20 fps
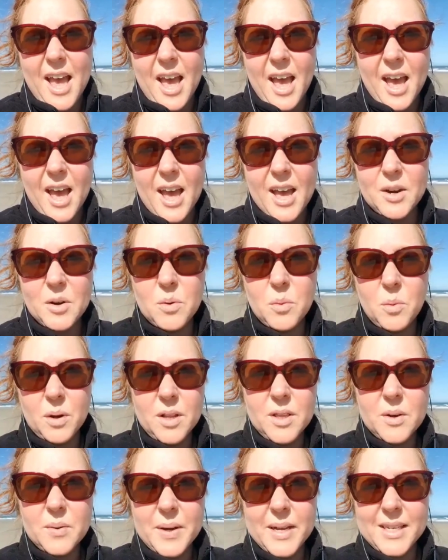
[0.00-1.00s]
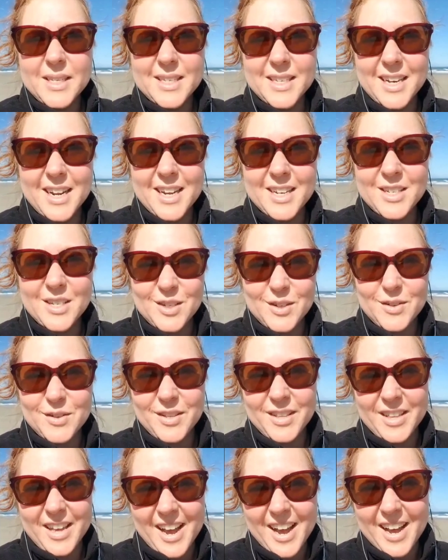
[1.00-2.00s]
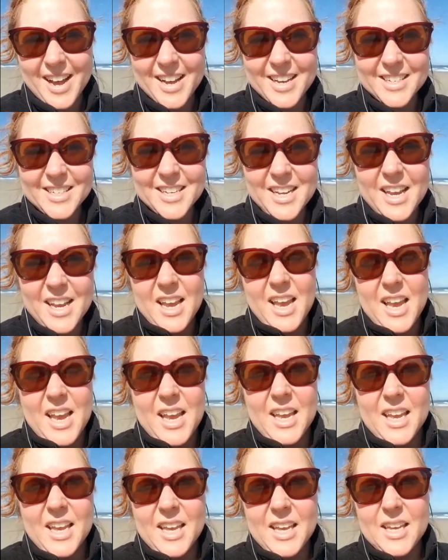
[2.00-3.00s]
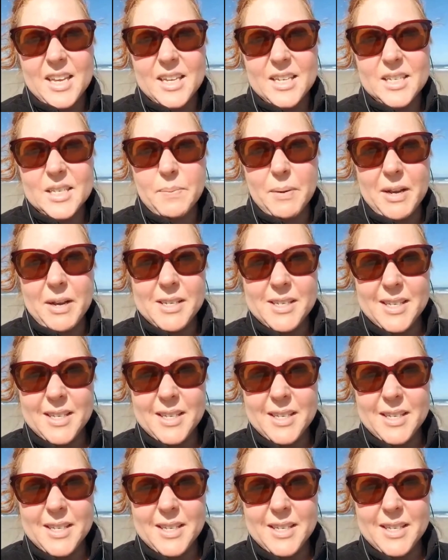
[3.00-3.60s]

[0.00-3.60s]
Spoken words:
And one of the ways that I do that is by